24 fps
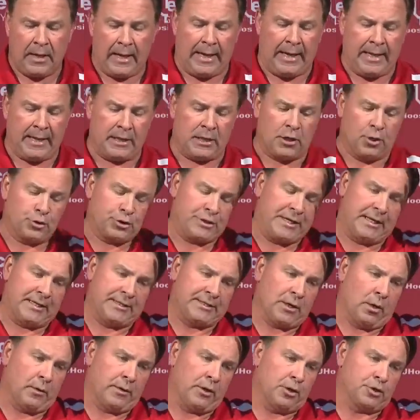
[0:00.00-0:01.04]
And Coach
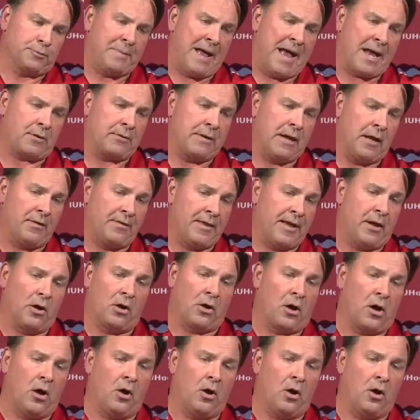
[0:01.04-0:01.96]
D'Antonio's background, they are